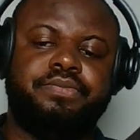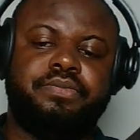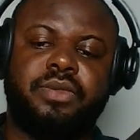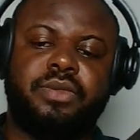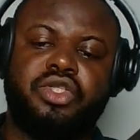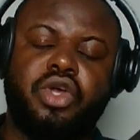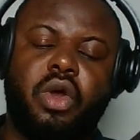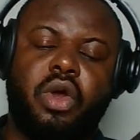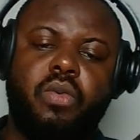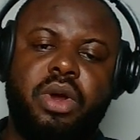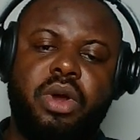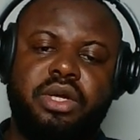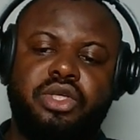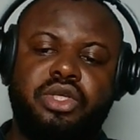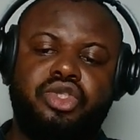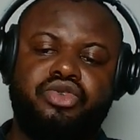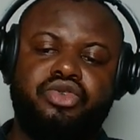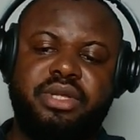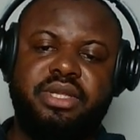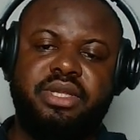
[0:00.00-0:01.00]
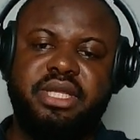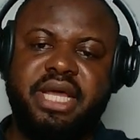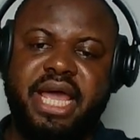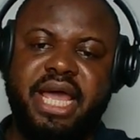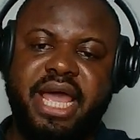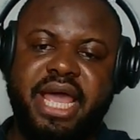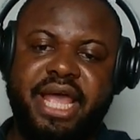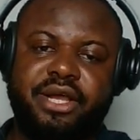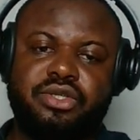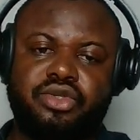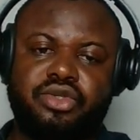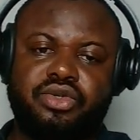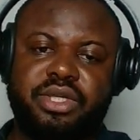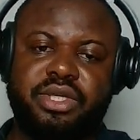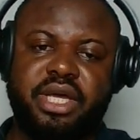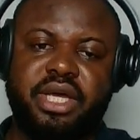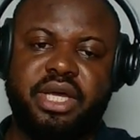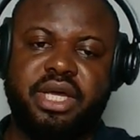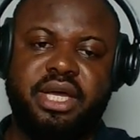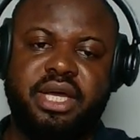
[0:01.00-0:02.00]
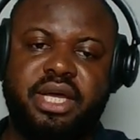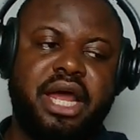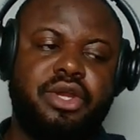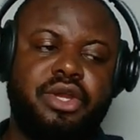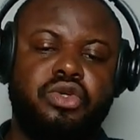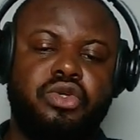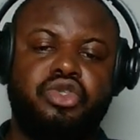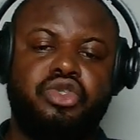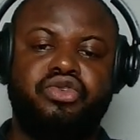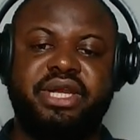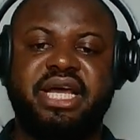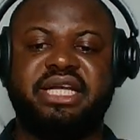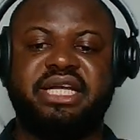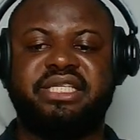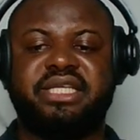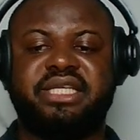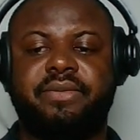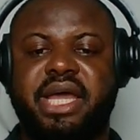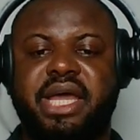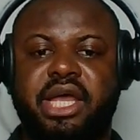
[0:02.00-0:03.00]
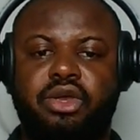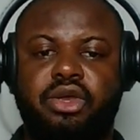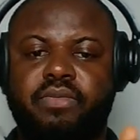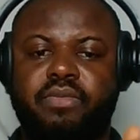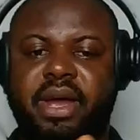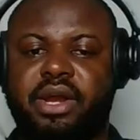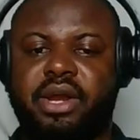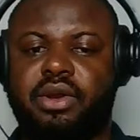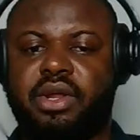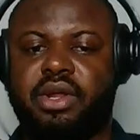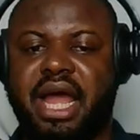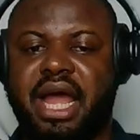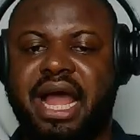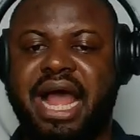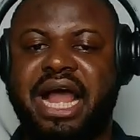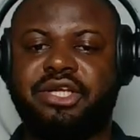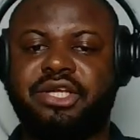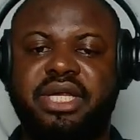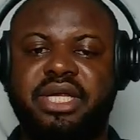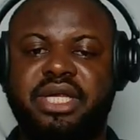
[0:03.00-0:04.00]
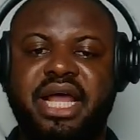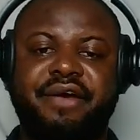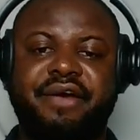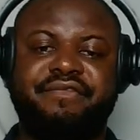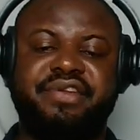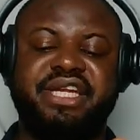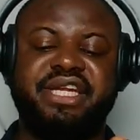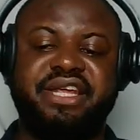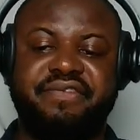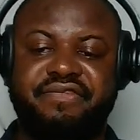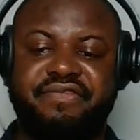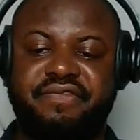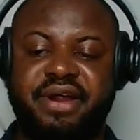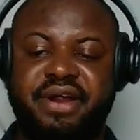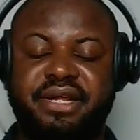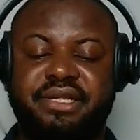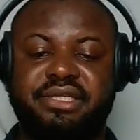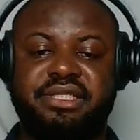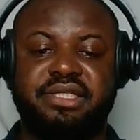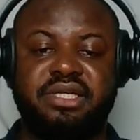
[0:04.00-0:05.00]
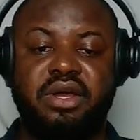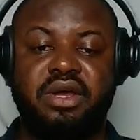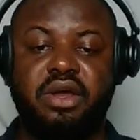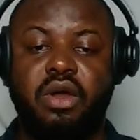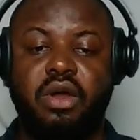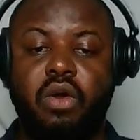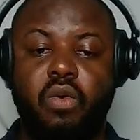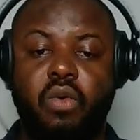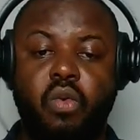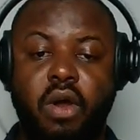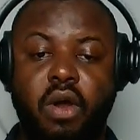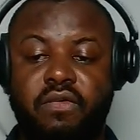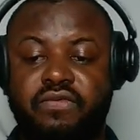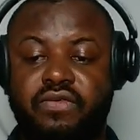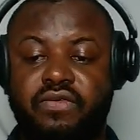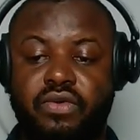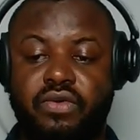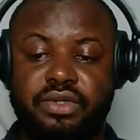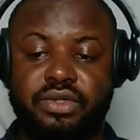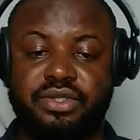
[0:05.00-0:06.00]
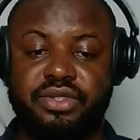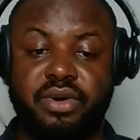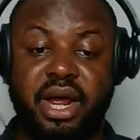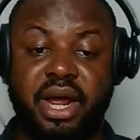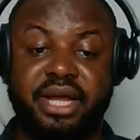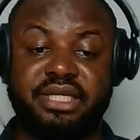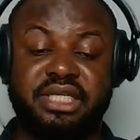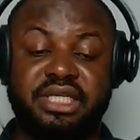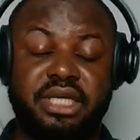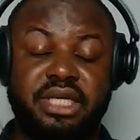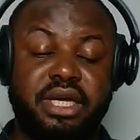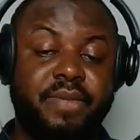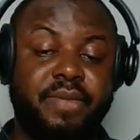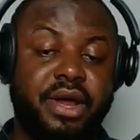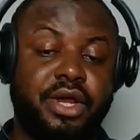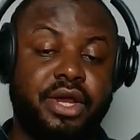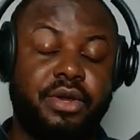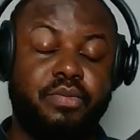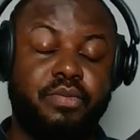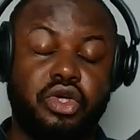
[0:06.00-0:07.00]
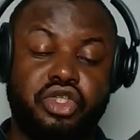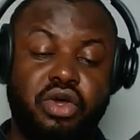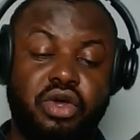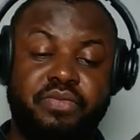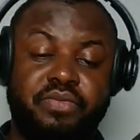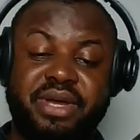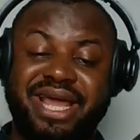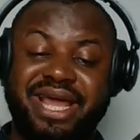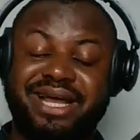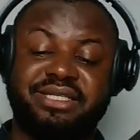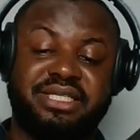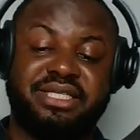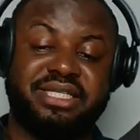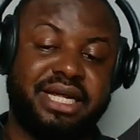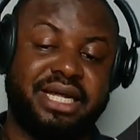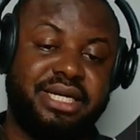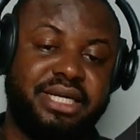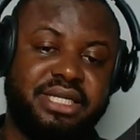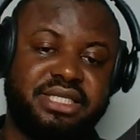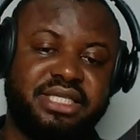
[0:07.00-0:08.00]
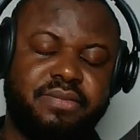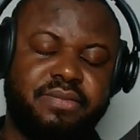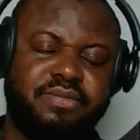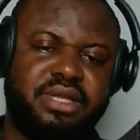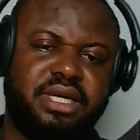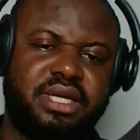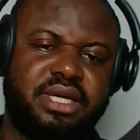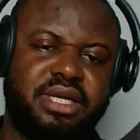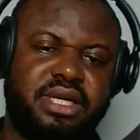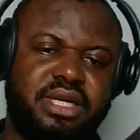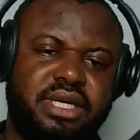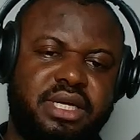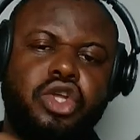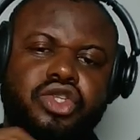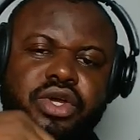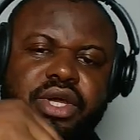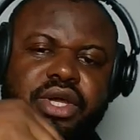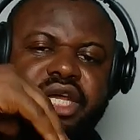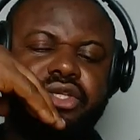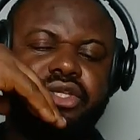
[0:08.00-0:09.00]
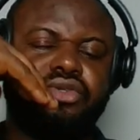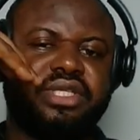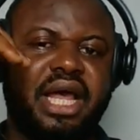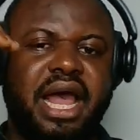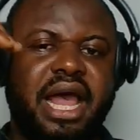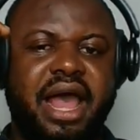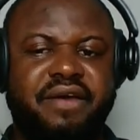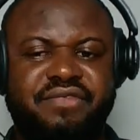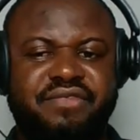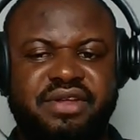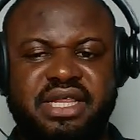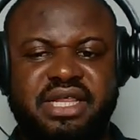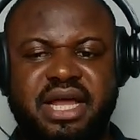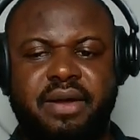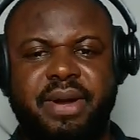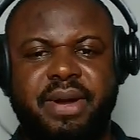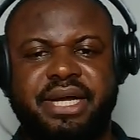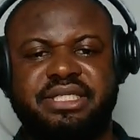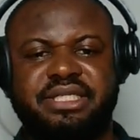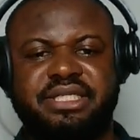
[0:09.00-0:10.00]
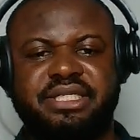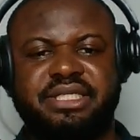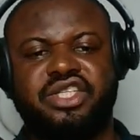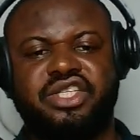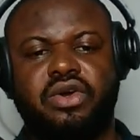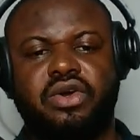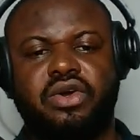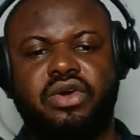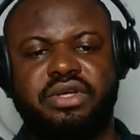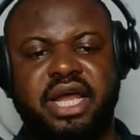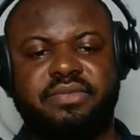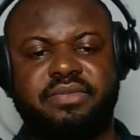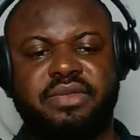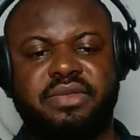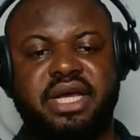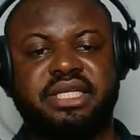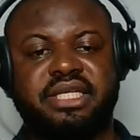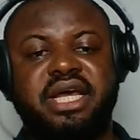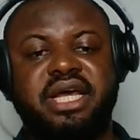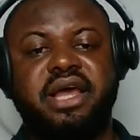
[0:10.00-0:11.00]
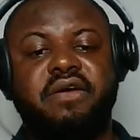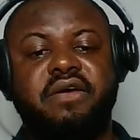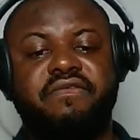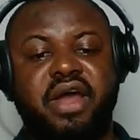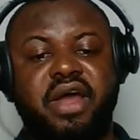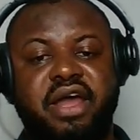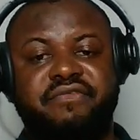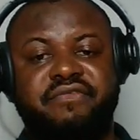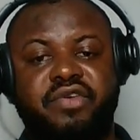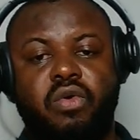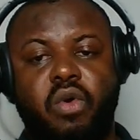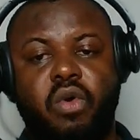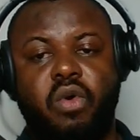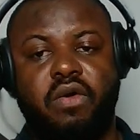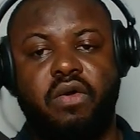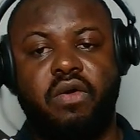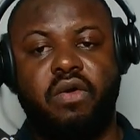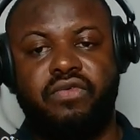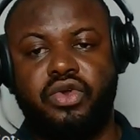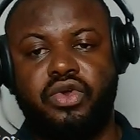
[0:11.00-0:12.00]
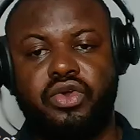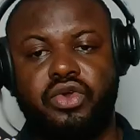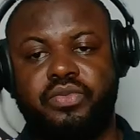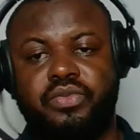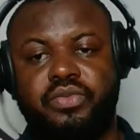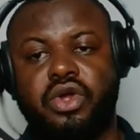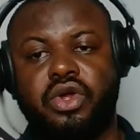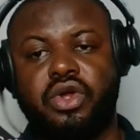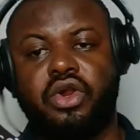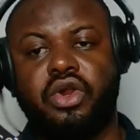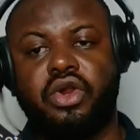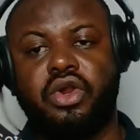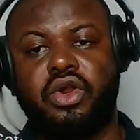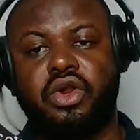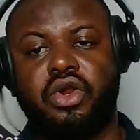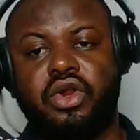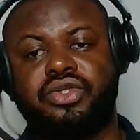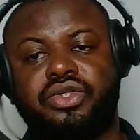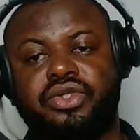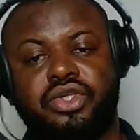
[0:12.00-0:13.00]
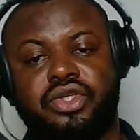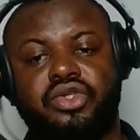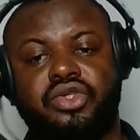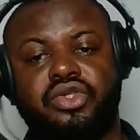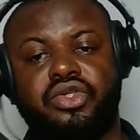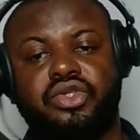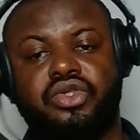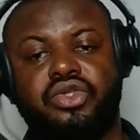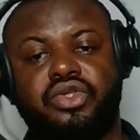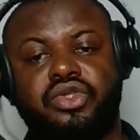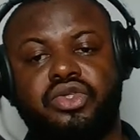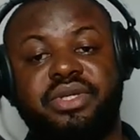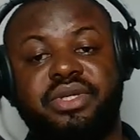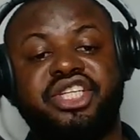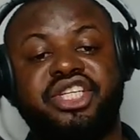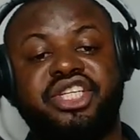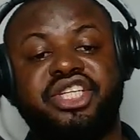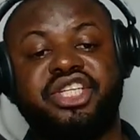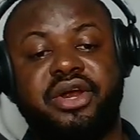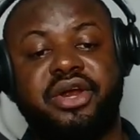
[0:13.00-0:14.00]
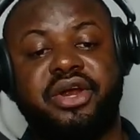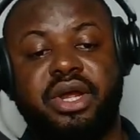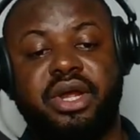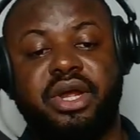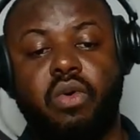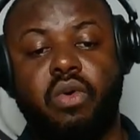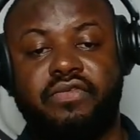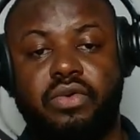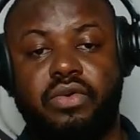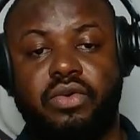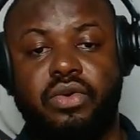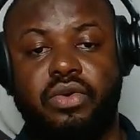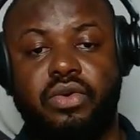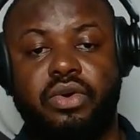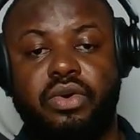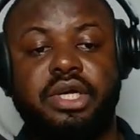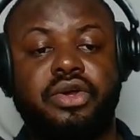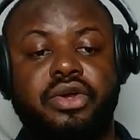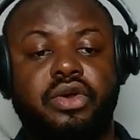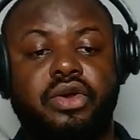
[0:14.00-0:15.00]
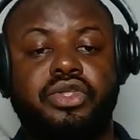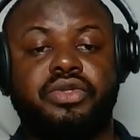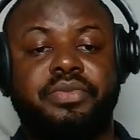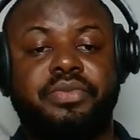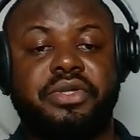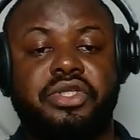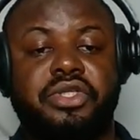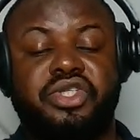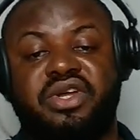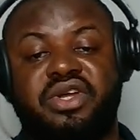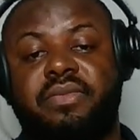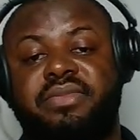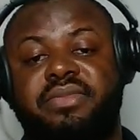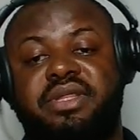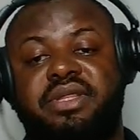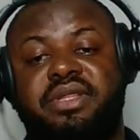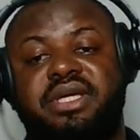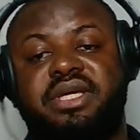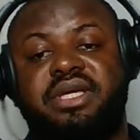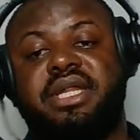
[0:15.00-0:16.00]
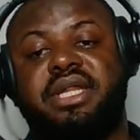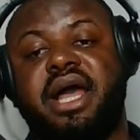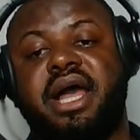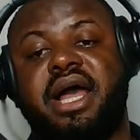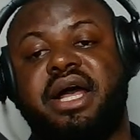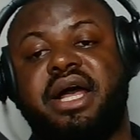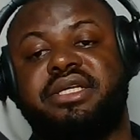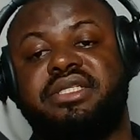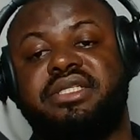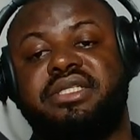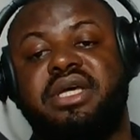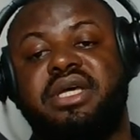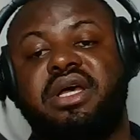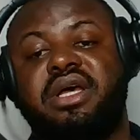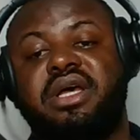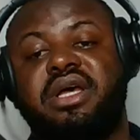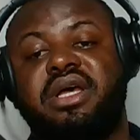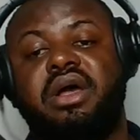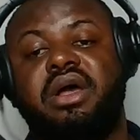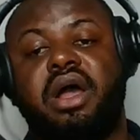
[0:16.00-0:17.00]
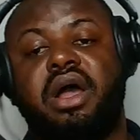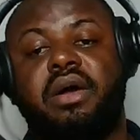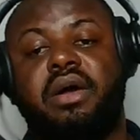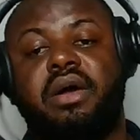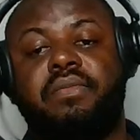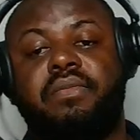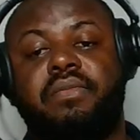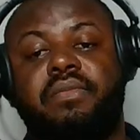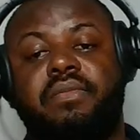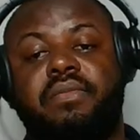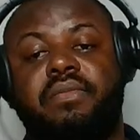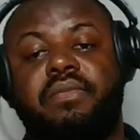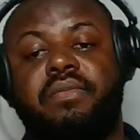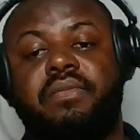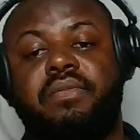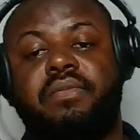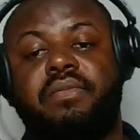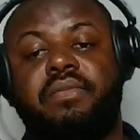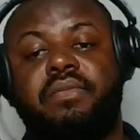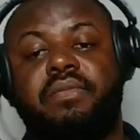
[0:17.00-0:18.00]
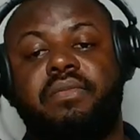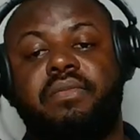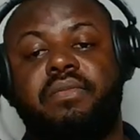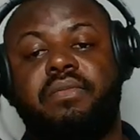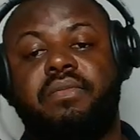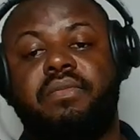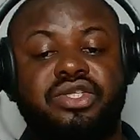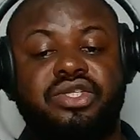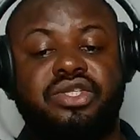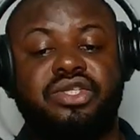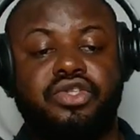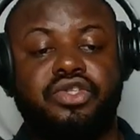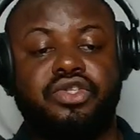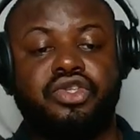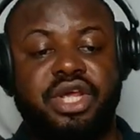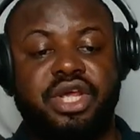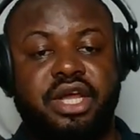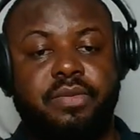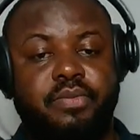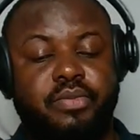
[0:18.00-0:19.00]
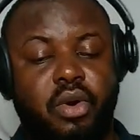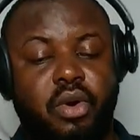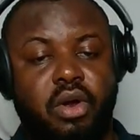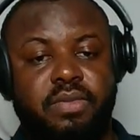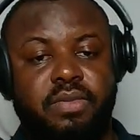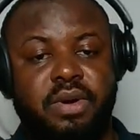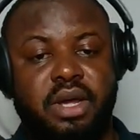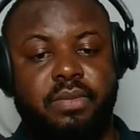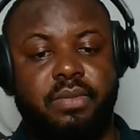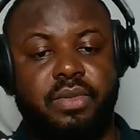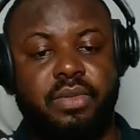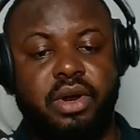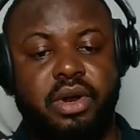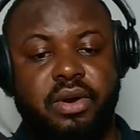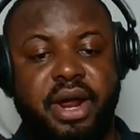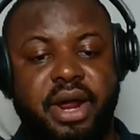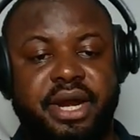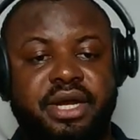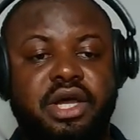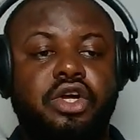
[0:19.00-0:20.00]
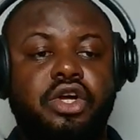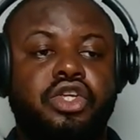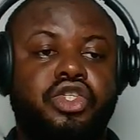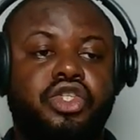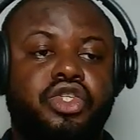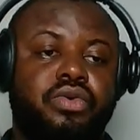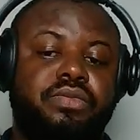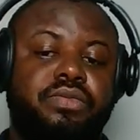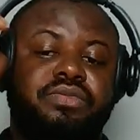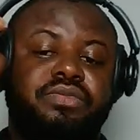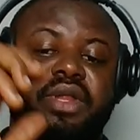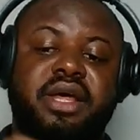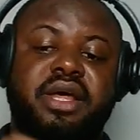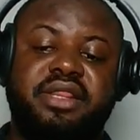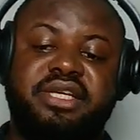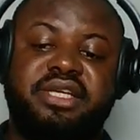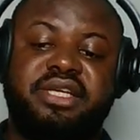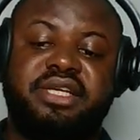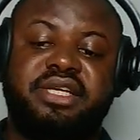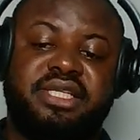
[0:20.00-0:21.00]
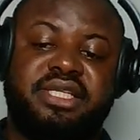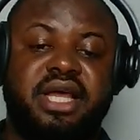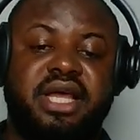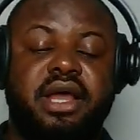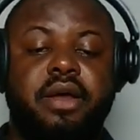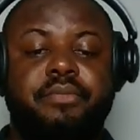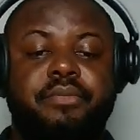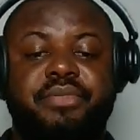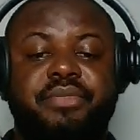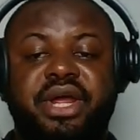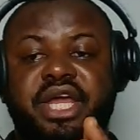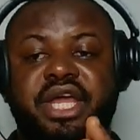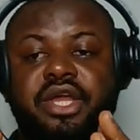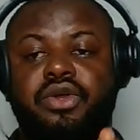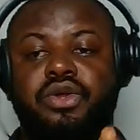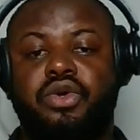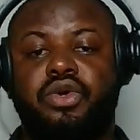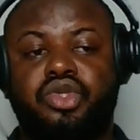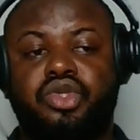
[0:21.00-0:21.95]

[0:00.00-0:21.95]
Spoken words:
someone doing A today and you doing that same A, you might actually have different workflows, right? It must not be exactly the same thing. So you need to start having that mindset on time that For every workflow you build, you're not just going to build a generic workflow. You're going to build something that has um, that solves unique problem, right? So this is bringing you